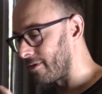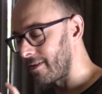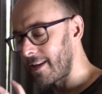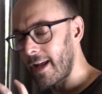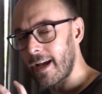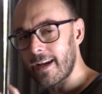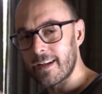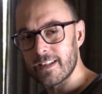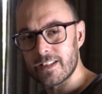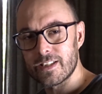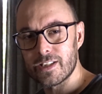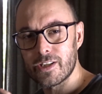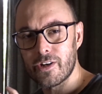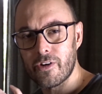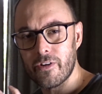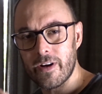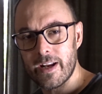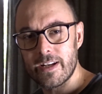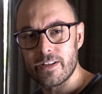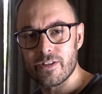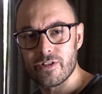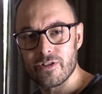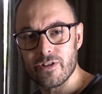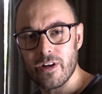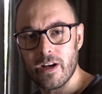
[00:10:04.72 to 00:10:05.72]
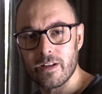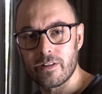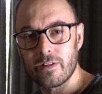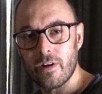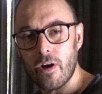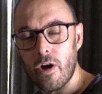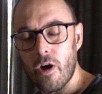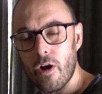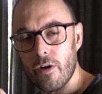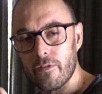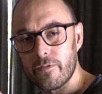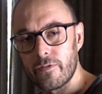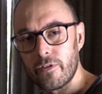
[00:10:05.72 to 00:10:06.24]
you take a screenshot
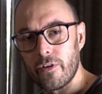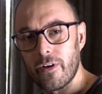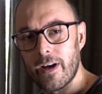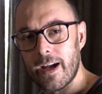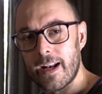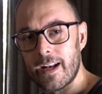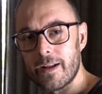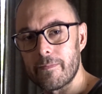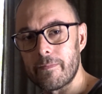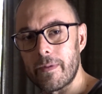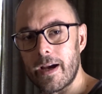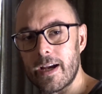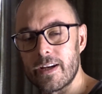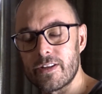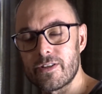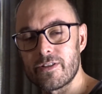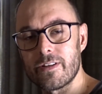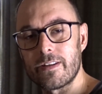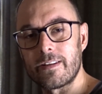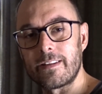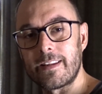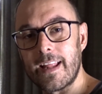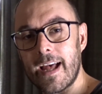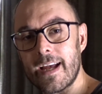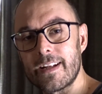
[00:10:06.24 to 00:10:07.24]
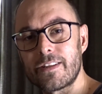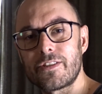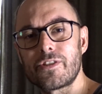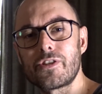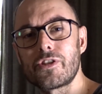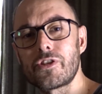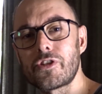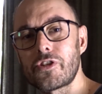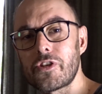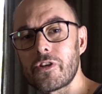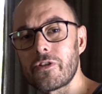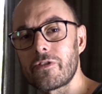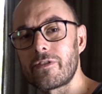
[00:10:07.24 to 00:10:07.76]
of your animation, that
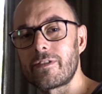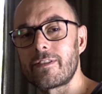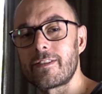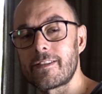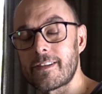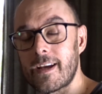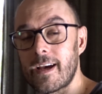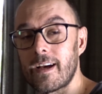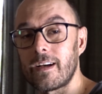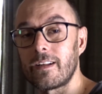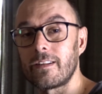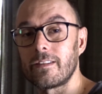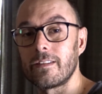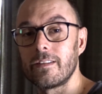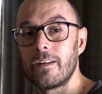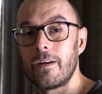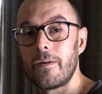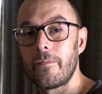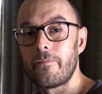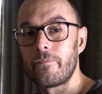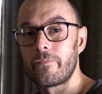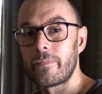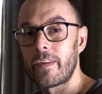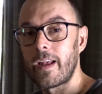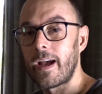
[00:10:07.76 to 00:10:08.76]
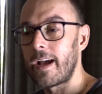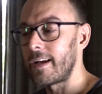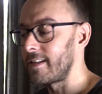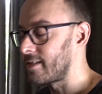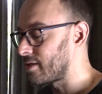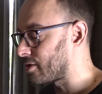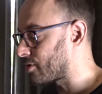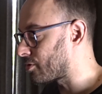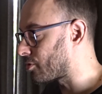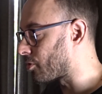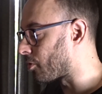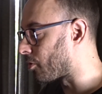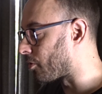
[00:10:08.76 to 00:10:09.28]
should tell a
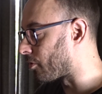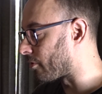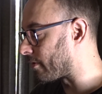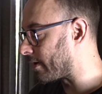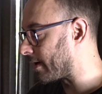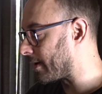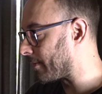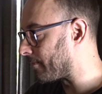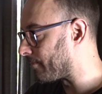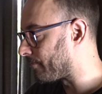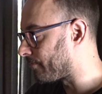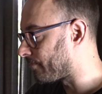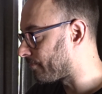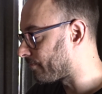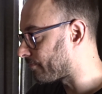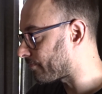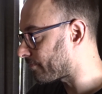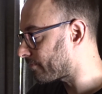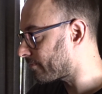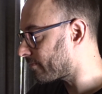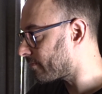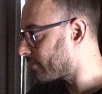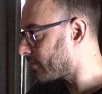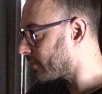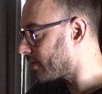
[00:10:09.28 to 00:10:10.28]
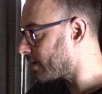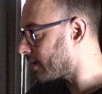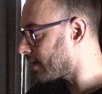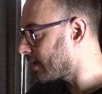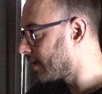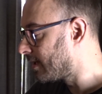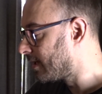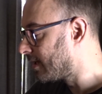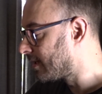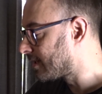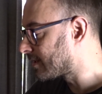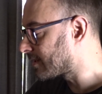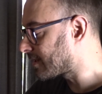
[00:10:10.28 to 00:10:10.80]
story.
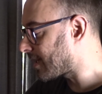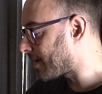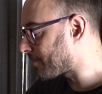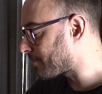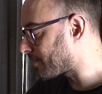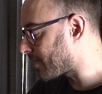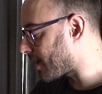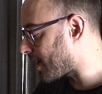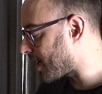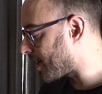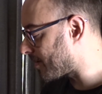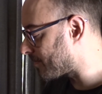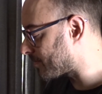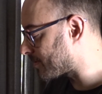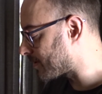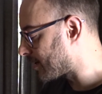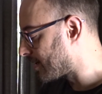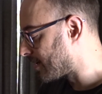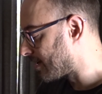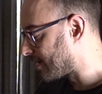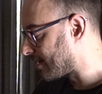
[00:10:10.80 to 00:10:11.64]
Sometimes